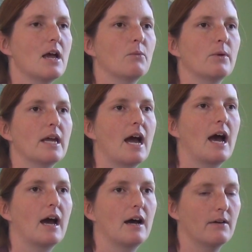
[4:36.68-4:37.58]
We
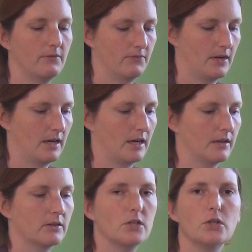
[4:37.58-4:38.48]
have,
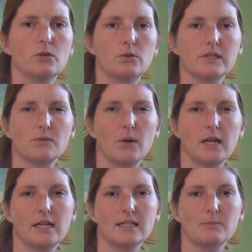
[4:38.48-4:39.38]
the newest
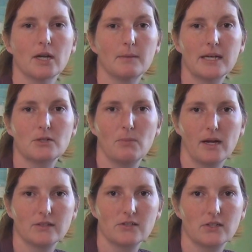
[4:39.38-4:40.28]
one is Muddle and Match
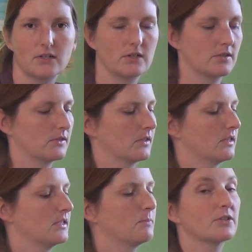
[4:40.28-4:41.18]
Monsters.
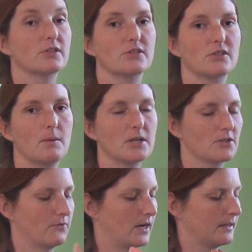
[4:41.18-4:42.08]
These books are so much
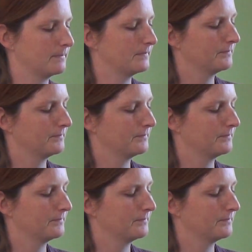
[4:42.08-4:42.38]
fun.